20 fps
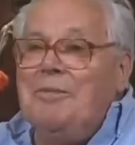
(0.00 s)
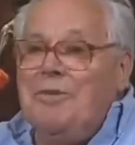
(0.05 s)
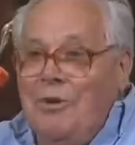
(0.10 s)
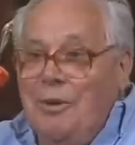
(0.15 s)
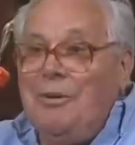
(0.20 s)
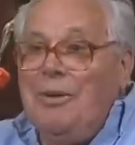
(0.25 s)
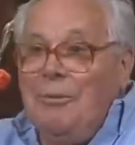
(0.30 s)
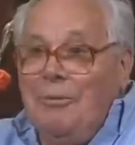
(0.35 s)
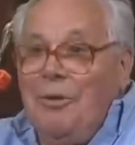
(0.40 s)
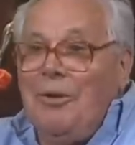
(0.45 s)

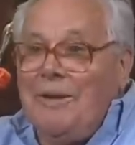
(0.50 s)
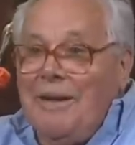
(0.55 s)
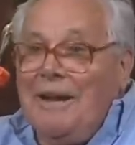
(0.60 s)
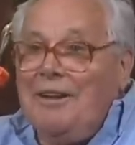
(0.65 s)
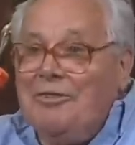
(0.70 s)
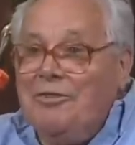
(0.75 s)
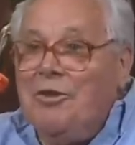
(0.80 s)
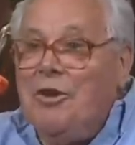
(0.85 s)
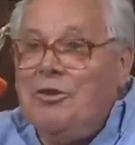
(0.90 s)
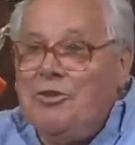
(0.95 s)
So there were the
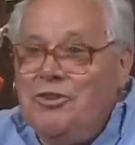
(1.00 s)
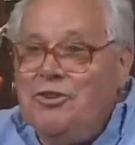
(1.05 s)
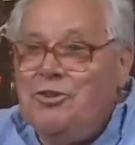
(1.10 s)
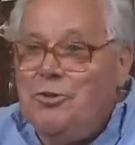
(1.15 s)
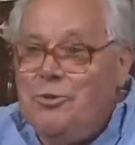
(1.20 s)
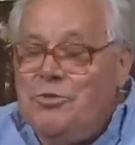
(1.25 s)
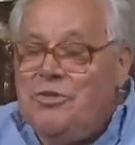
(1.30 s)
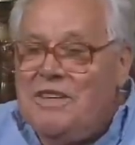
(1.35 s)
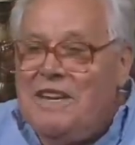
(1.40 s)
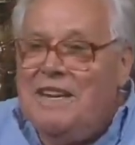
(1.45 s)
Dutch
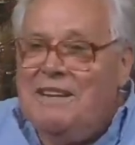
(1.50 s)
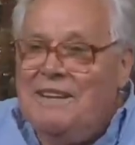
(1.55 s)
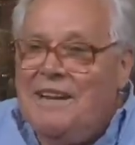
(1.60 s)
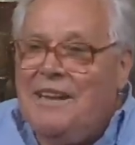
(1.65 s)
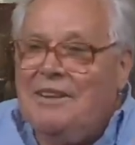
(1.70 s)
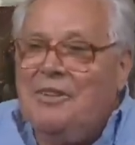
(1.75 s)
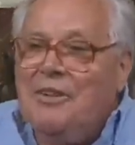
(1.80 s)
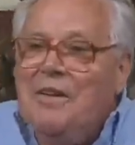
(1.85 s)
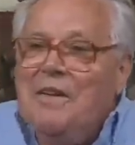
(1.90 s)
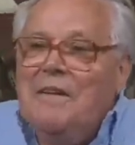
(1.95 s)
Jews in
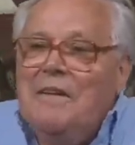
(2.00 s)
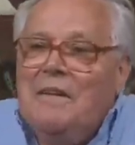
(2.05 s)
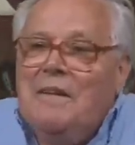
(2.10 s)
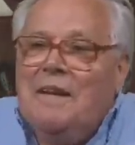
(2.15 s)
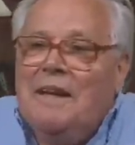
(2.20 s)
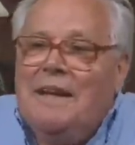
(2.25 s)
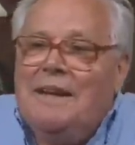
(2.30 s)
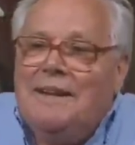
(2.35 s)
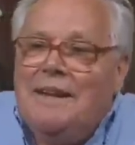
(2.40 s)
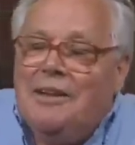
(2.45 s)

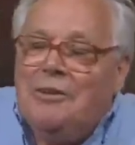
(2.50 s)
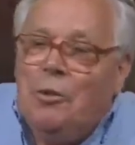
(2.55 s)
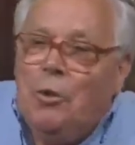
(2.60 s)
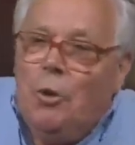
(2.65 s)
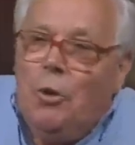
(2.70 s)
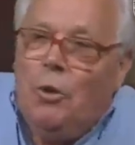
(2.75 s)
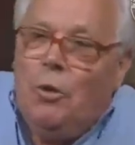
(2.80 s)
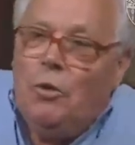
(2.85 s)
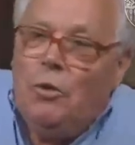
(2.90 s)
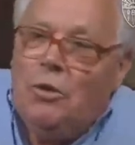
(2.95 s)
that
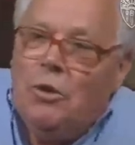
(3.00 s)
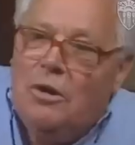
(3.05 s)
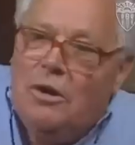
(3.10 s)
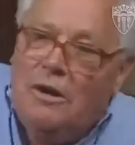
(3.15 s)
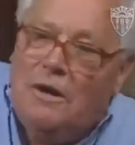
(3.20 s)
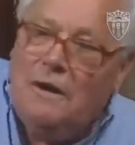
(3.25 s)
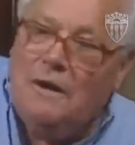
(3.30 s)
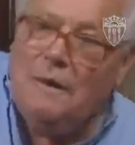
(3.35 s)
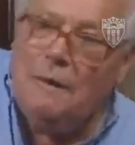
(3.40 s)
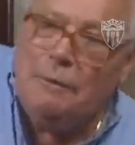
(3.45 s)
whole
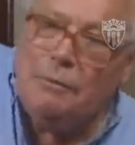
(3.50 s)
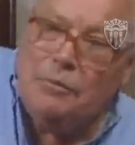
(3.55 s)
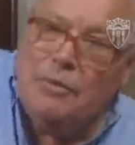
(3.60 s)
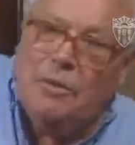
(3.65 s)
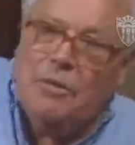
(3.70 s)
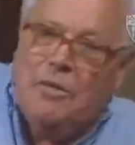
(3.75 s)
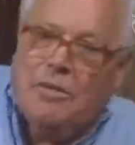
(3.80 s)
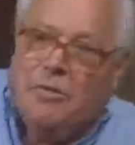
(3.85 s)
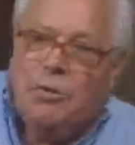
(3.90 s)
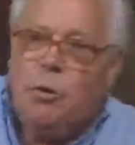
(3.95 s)

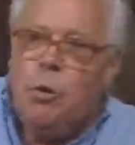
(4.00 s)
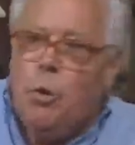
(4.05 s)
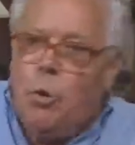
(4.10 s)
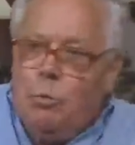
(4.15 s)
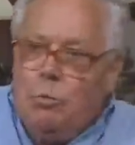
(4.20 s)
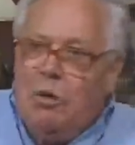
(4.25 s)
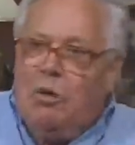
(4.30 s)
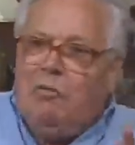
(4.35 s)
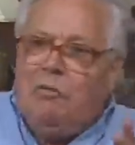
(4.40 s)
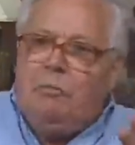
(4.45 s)
group
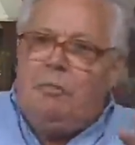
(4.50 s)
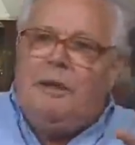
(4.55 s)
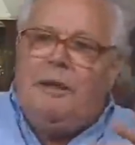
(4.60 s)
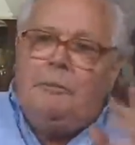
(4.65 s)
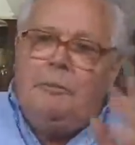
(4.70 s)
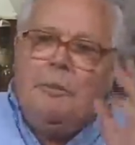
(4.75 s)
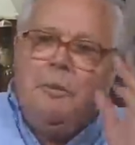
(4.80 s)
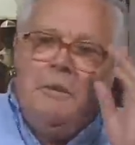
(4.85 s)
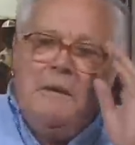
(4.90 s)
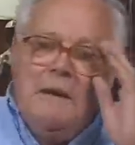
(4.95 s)
of
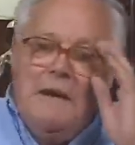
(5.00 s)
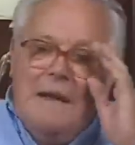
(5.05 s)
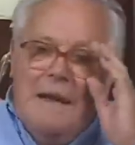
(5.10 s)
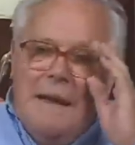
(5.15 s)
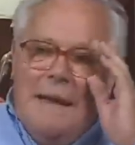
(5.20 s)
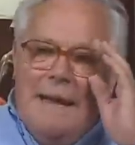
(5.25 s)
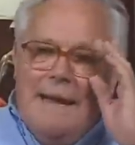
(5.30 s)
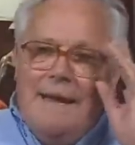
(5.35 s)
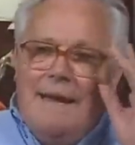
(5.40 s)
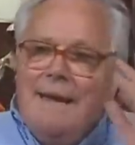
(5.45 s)
people.
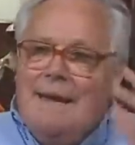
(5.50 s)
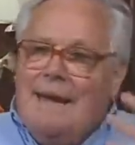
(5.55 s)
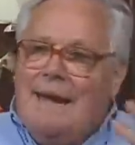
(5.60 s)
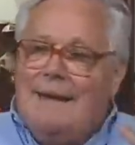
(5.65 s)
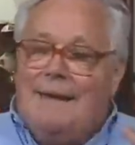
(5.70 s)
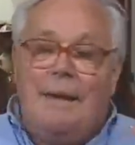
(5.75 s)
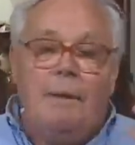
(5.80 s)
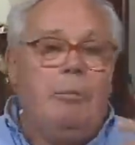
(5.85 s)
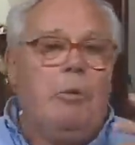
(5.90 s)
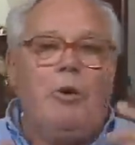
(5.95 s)

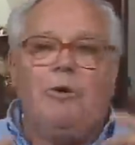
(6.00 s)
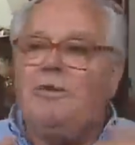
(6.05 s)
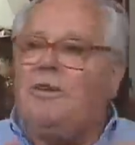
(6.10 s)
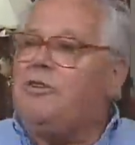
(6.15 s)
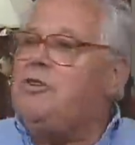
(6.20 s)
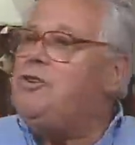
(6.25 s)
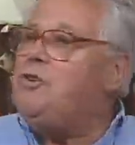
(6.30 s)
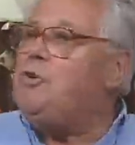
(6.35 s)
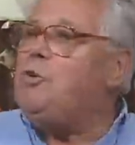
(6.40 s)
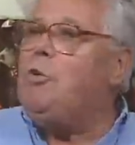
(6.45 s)
And they bought the
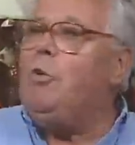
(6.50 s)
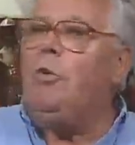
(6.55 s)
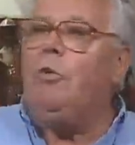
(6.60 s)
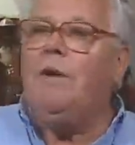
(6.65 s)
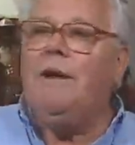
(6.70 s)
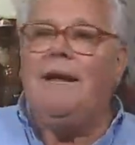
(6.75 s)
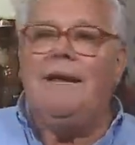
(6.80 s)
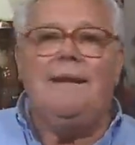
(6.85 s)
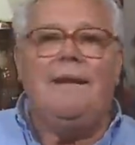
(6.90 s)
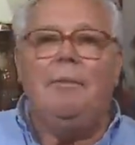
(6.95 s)

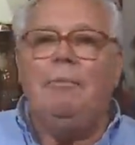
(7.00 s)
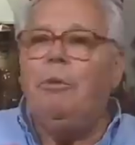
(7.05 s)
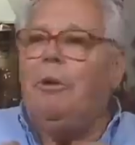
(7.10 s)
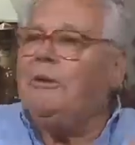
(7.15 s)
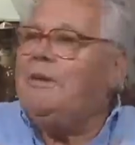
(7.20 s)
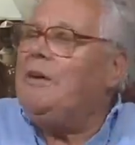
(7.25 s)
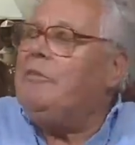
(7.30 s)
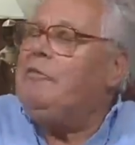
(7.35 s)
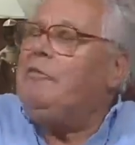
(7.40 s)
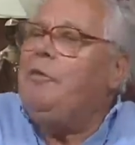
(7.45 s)
jewelry and they
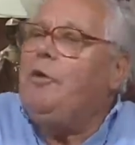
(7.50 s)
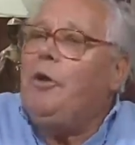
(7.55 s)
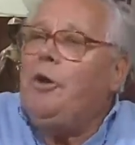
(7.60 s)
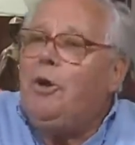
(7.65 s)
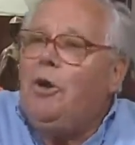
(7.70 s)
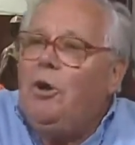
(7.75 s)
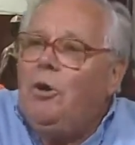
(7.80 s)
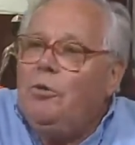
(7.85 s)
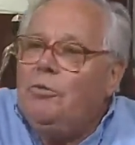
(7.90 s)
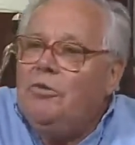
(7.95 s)
bought their fur
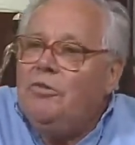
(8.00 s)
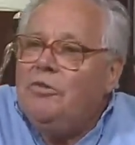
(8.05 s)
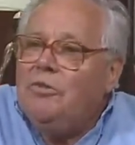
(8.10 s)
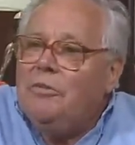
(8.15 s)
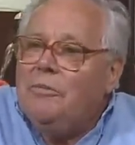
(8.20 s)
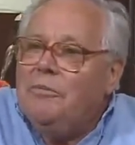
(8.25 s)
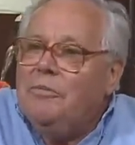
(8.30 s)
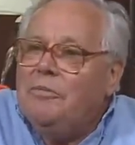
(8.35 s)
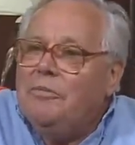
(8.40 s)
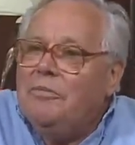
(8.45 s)
coats.
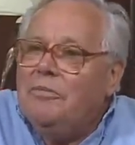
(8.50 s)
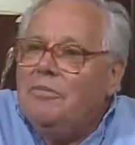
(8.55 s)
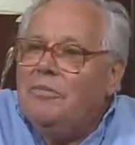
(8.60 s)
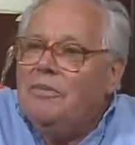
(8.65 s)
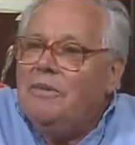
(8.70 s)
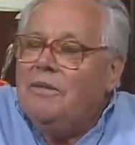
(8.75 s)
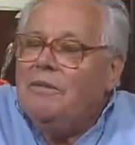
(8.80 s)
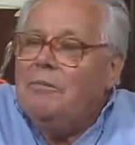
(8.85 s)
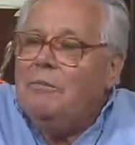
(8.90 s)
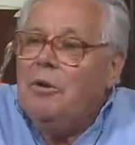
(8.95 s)

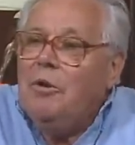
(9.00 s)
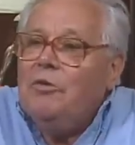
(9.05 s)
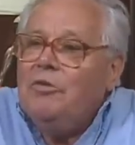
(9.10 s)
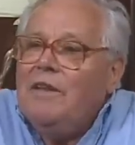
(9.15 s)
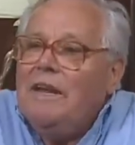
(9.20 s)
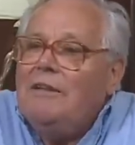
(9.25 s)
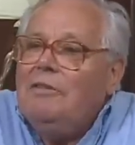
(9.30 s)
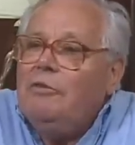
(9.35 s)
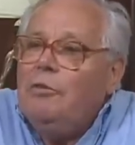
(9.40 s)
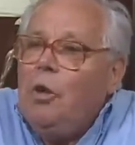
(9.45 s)
Because
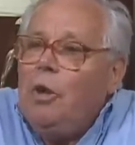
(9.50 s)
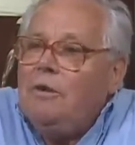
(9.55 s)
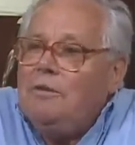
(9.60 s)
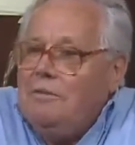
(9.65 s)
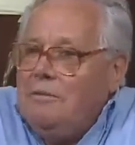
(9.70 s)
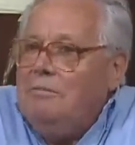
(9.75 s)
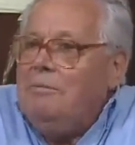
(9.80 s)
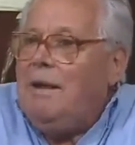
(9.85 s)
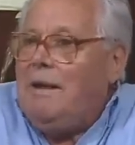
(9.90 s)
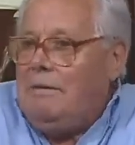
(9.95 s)
they
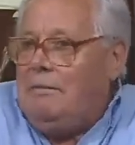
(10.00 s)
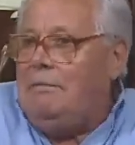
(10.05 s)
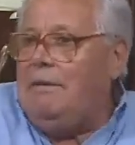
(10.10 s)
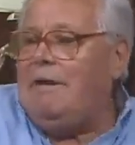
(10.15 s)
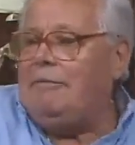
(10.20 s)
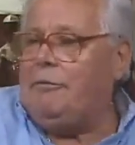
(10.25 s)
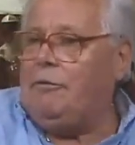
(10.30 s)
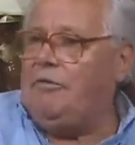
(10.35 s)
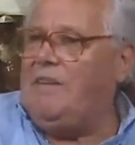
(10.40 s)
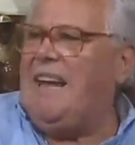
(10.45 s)
thought, well, we
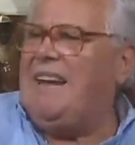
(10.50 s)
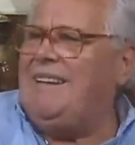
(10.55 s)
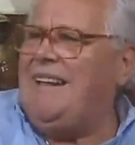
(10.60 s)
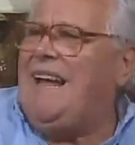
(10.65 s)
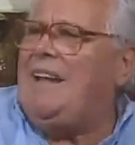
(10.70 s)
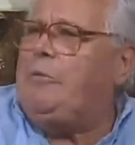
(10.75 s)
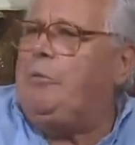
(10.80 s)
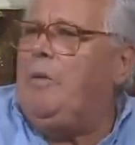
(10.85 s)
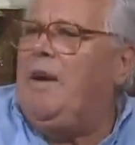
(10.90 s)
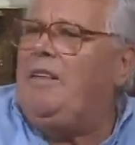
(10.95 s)
have to take
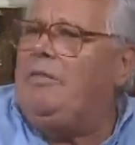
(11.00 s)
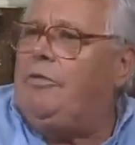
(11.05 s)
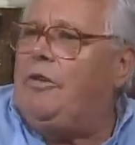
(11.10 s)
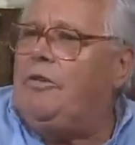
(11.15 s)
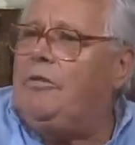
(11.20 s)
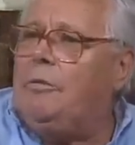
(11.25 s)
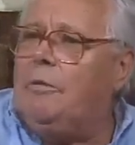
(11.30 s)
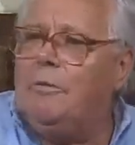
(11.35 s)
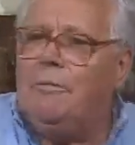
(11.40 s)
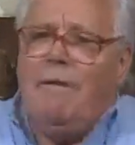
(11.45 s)
that with
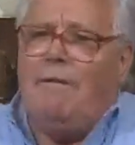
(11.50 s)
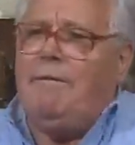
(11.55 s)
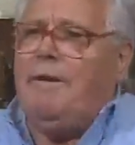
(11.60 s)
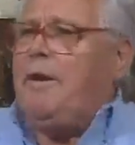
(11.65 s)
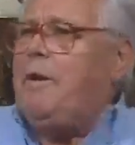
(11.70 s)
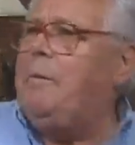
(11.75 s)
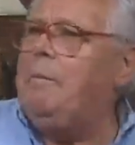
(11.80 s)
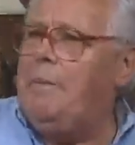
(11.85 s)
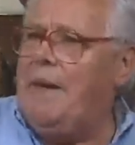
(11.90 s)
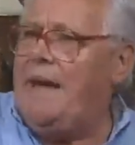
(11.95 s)
us. When we
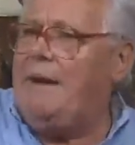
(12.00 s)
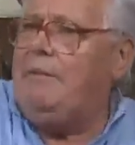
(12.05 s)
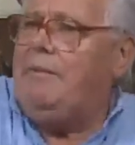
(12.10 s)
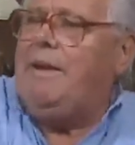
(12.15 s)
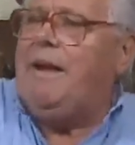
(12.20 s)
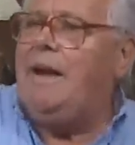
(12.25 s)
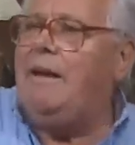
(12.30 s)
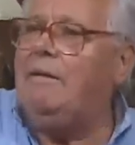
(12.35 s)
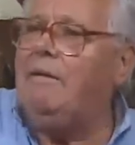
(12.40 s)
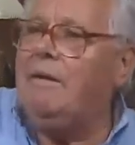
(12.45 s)
come back,
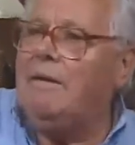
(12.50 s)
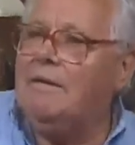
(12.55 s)
we had.